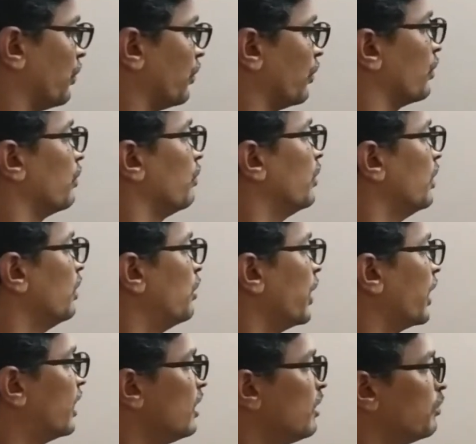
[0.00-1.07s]
will
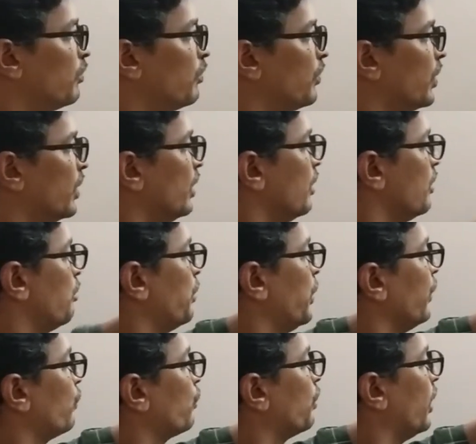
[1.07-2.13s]
become p
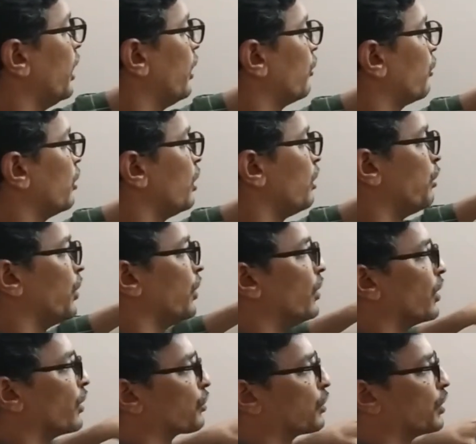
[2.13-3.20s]
square divided by dp
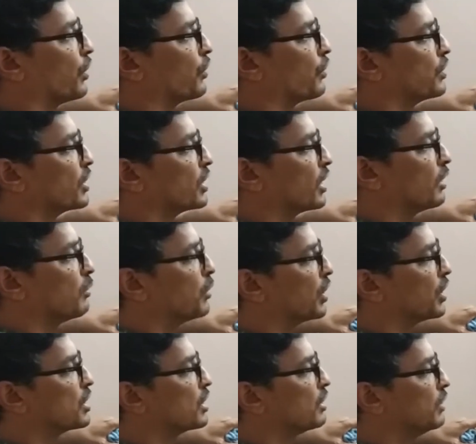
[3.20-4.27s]
equals nothing but
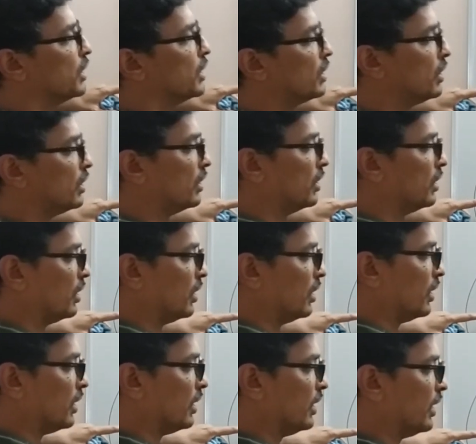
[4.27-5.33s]
our
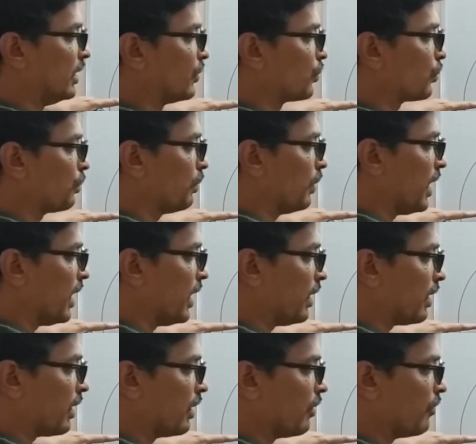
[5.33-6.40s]
d square f
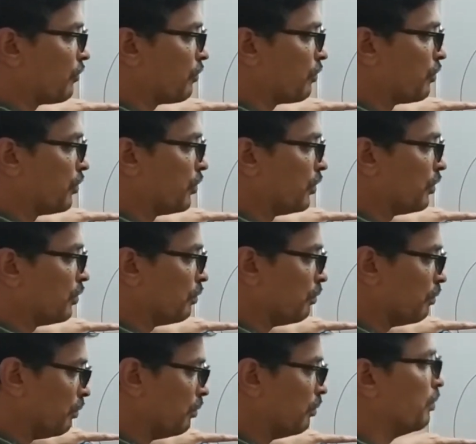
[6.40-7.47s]

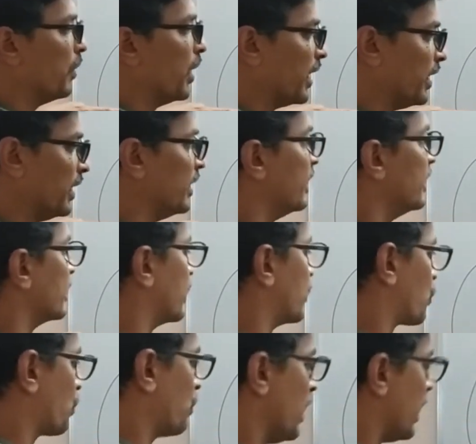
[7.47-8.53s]
by dz
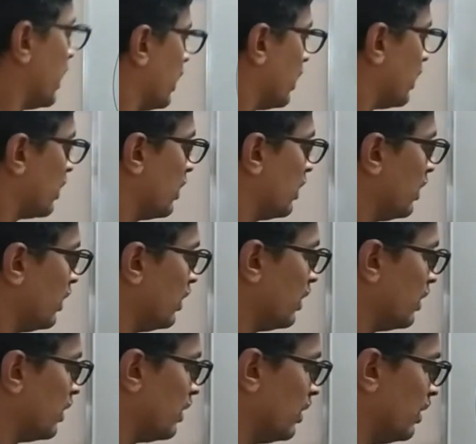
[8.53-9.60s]
square,
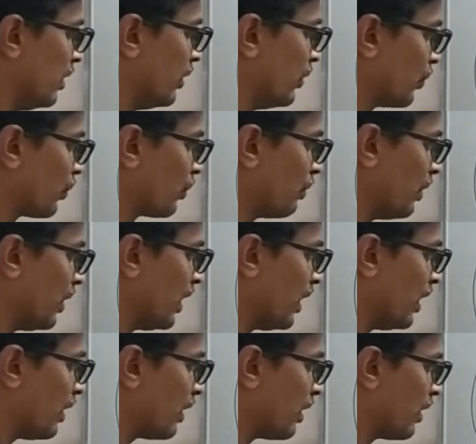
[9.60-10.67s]
d square
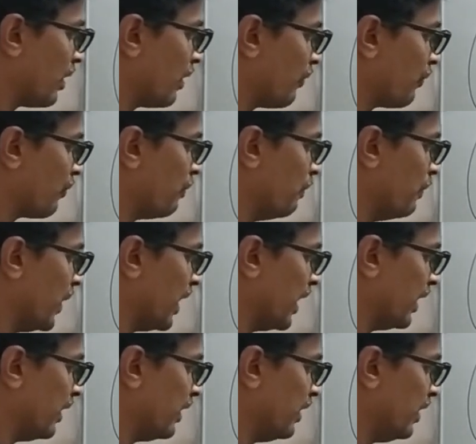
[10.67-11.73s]
f by
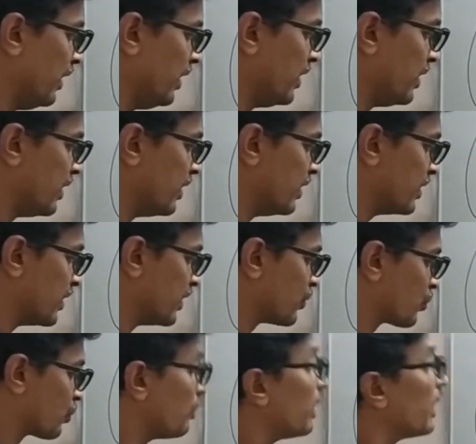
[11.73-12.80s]
dz
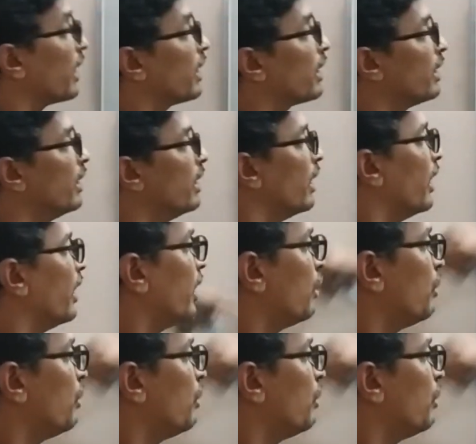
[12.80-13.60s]
square, and now we are